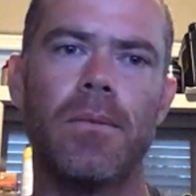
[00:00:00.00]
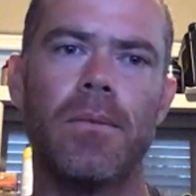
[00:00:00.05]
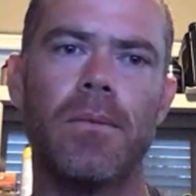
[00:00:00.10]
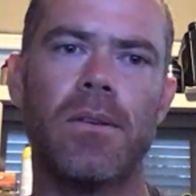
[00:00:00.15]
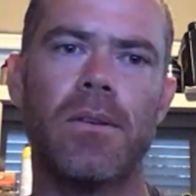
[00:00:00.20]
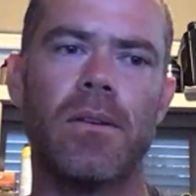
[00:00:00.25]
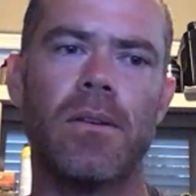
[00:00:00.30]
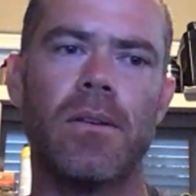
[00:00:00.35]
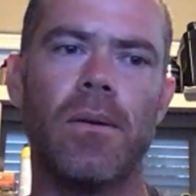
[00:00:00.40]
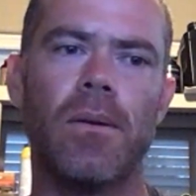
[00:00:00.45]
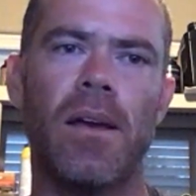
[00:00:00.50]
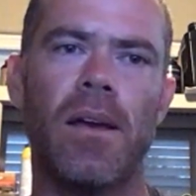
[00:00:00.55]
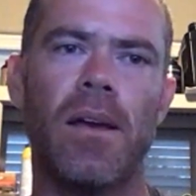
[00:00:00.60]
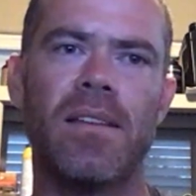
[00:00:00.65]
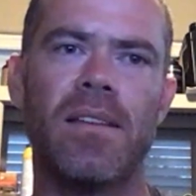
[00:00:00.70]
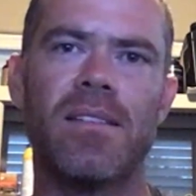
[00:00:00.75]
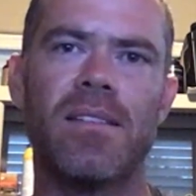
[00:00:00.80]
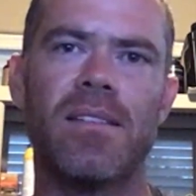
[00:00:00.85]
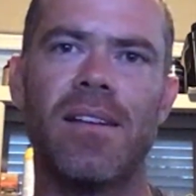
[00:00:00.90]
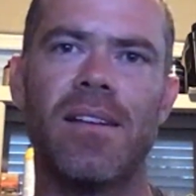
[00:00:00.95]
So you can do it
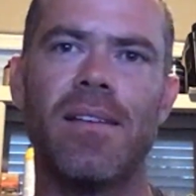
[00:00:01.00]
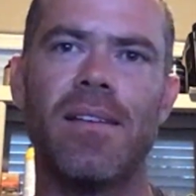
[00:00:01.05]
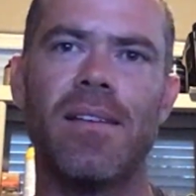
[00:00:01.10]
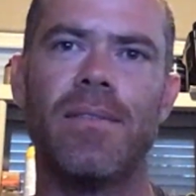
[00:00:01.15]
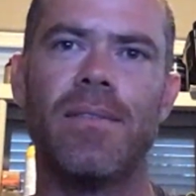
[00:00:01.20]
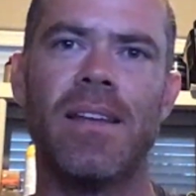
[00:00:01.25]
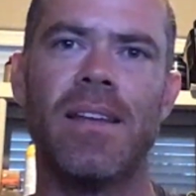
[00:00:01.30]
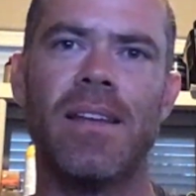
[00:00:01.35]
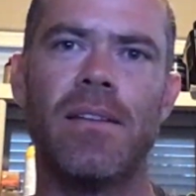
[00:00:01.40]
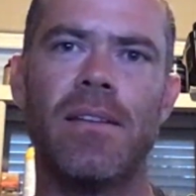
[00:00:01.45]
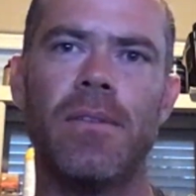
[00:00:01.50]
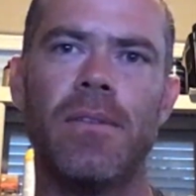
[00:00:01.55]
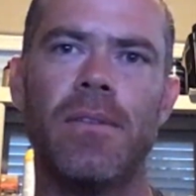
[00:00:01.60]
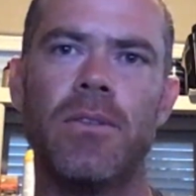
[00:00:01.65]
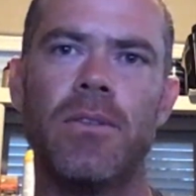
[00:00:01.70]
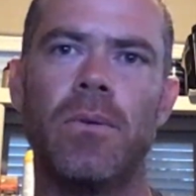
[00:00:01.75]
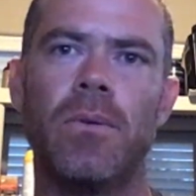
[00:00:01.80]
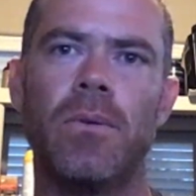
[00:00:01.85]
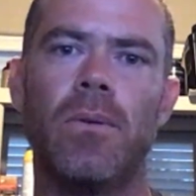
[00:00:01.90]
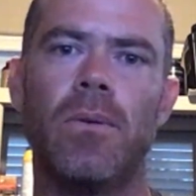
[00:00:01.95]
as an
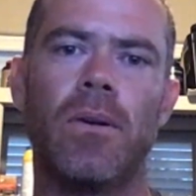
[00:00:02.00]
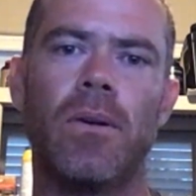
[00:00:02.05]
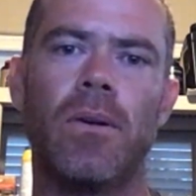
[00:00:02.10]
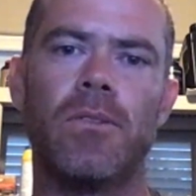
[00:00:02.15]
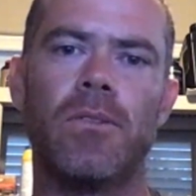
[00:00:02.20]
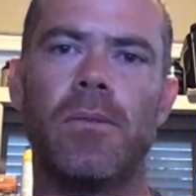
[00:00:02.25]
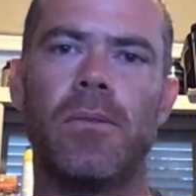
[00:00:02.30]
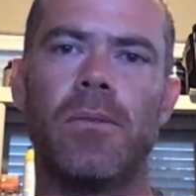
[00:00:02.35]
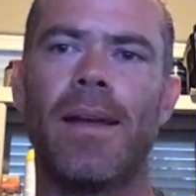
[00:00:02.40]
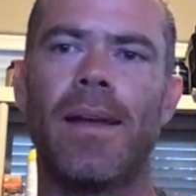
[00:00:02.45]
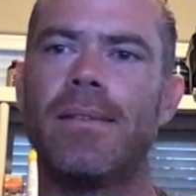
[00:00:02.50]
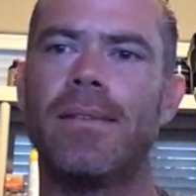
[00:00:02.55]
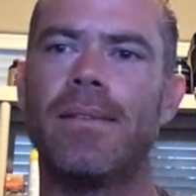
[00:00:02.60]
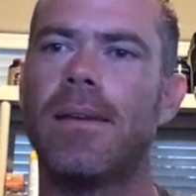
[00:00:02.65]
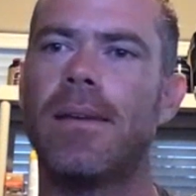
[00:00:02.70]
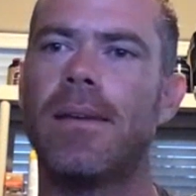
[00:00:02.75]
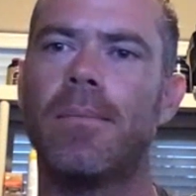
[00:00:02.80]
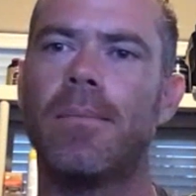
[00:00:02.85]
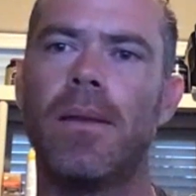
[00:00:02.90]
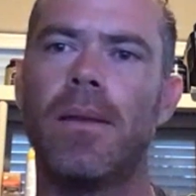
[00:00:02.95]
individual or a 2-man
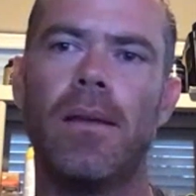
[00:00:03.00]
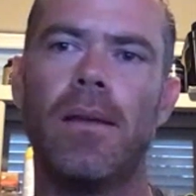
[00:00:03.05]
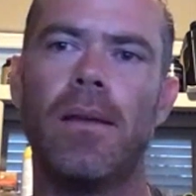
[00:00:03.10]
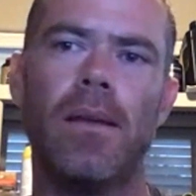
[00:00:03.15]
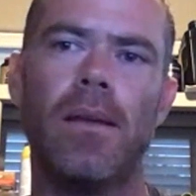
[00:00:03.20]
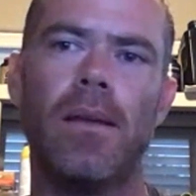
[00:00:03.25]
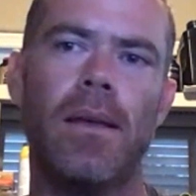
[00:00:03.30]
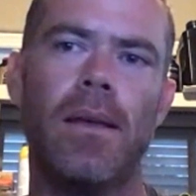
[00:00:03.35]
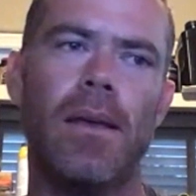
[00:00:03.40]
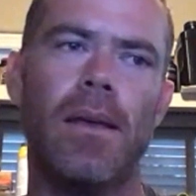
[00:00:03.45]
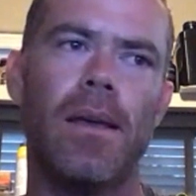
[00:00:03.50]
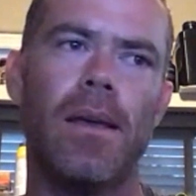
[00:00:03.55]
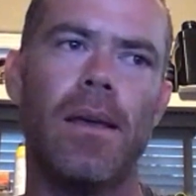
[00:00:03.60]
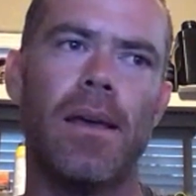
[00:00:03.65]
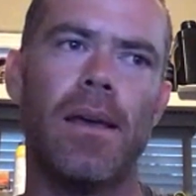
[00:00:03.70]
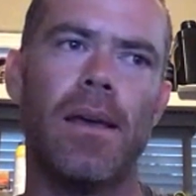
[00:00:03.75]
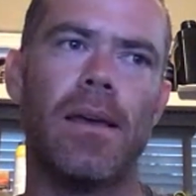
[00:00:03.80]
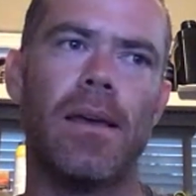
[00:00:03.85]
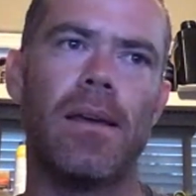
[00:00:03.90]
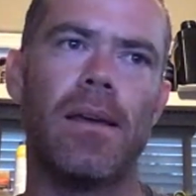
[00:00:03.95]
team.
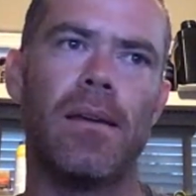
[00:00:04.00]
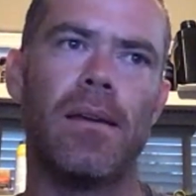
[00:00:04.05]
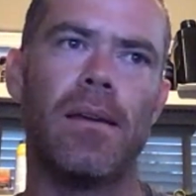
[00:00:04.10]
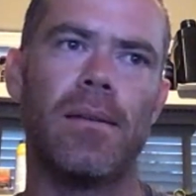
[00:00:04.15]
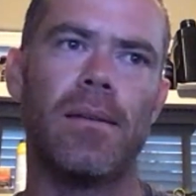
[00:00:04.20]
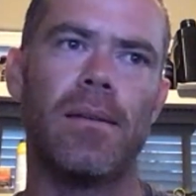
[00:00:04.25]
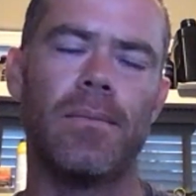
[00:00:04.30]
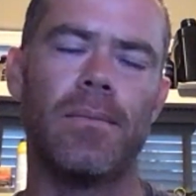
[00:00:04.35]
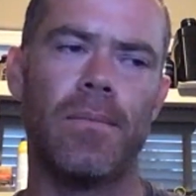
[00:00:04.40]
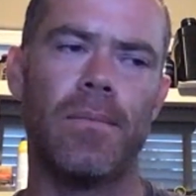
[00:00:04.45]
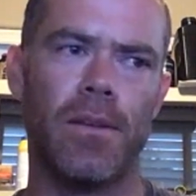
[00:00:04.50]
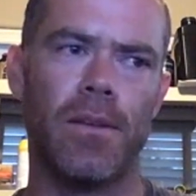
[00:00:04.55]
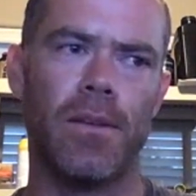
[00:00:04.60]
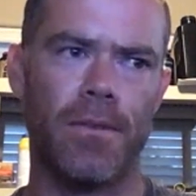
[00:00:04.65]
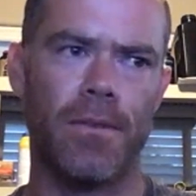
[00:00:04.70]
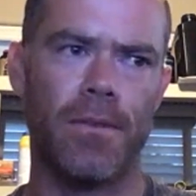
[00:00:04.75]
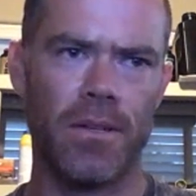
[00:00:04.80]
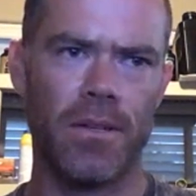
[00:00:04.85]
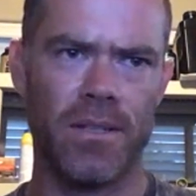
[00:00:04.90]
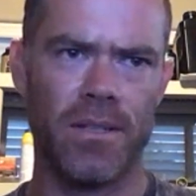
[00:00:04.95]
And the
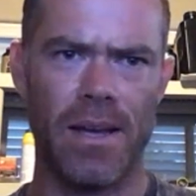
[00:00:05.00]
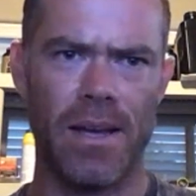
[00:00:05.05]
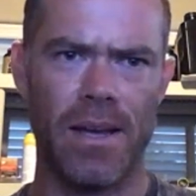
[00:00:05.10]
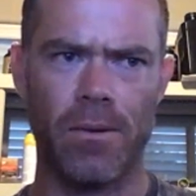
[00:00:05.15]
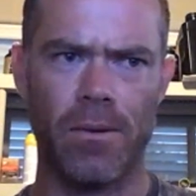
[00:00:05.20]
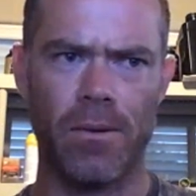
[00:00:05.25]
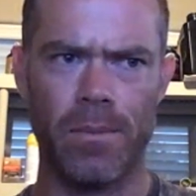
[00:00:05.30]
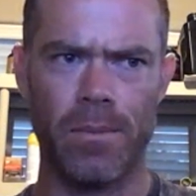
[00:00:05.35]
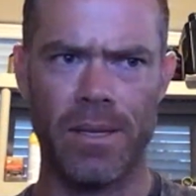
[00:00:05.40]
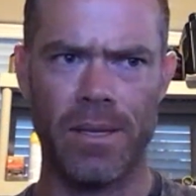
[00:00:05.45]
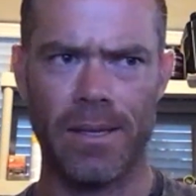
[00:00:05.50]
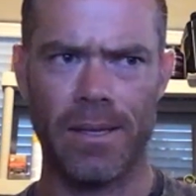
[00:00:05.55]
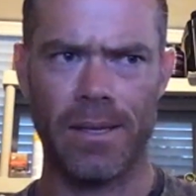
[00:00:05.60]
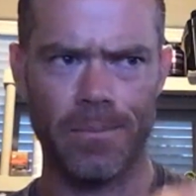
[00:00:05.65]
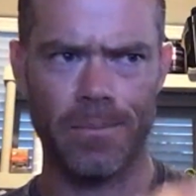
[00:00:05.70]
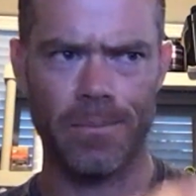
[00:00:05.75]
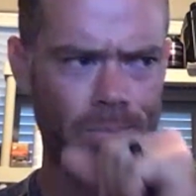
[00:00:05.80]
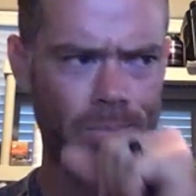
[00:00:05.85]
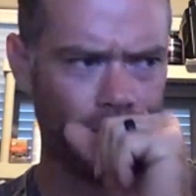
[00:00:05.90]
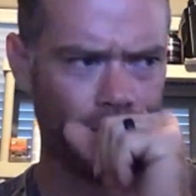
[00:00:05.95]
first day will
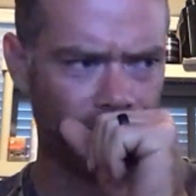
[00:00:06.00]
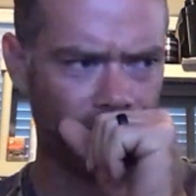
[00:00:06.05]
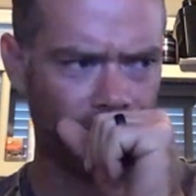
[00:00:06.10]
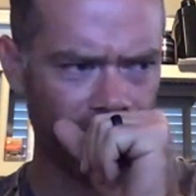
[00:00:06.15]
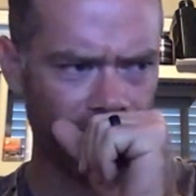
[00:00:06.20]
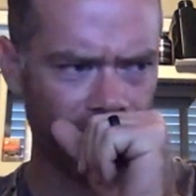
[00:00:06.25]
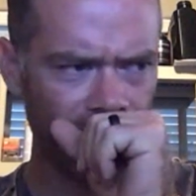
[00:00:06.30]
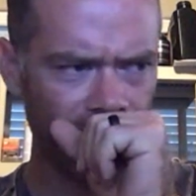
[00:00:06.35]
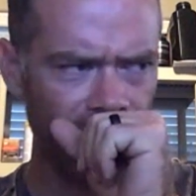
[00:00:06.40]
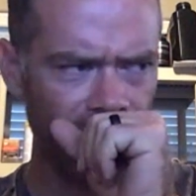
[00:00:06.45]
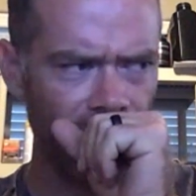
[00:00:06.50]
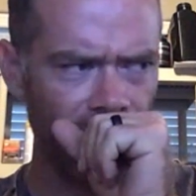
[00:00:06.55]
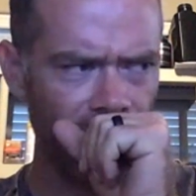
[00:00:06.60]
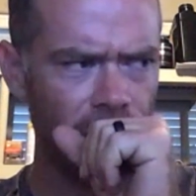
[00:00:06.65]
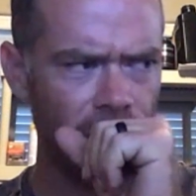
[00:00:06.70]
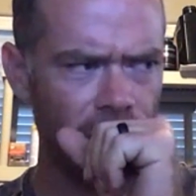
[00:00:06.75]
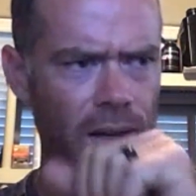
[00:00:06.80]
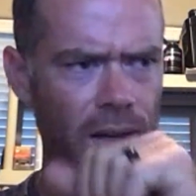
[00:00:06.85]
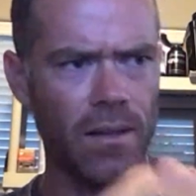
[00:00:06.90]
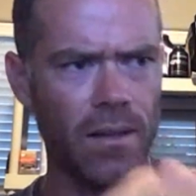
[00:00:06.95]
be
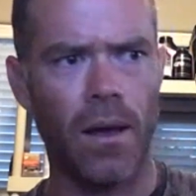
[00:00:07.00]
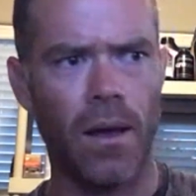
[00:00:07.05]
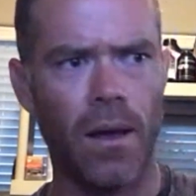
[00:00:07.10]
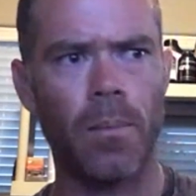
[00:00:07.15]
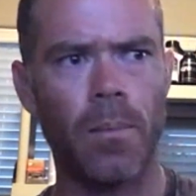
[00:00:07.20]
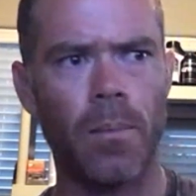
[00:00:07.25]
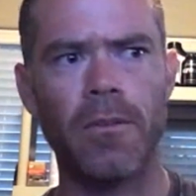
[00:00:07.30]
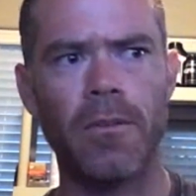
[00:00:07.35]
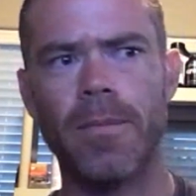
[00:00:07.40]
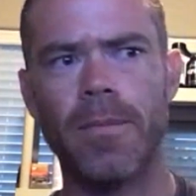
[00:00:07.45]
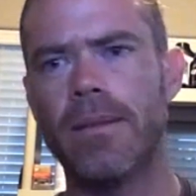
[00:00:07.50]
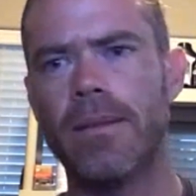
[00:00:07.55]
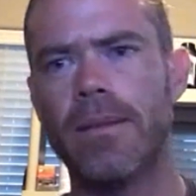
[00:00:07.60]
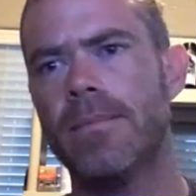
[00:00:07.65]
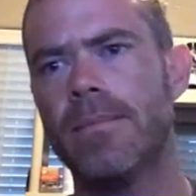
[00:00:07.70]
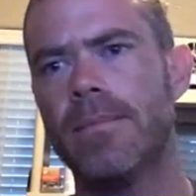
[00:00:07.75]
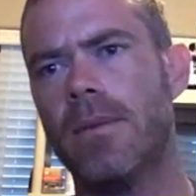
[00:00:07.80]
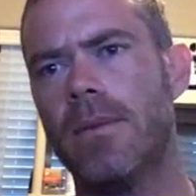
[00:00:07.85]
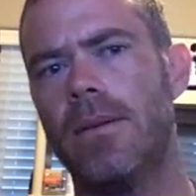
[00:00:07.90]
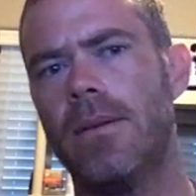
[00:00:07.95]
a long movement